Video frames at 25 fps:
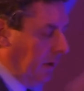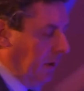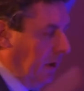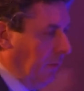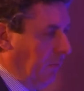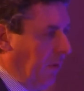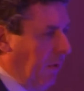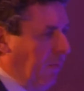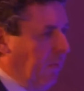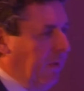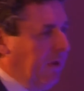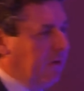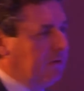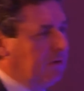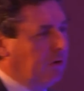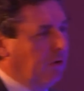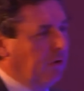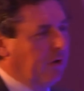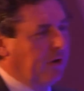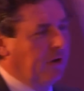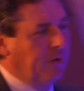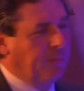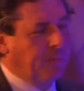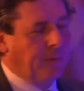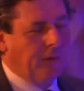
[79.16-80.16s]
Now, when we're
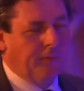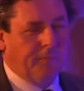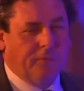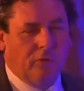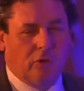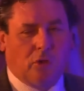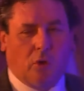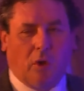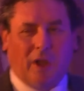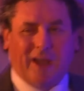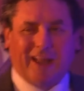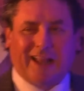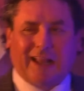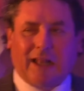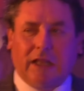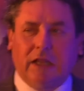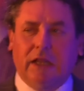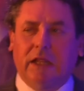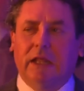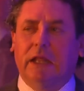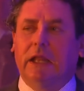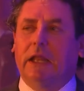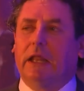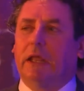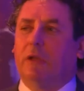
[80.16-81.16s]
talking to people, quite
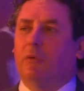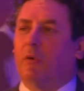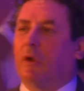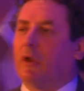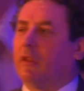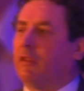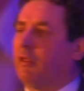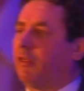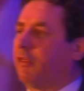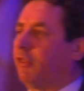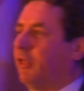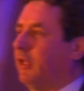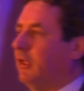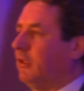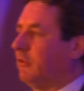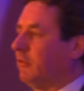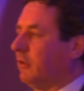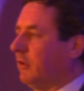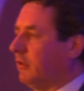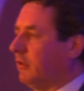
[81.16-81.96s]
clearly, one of the things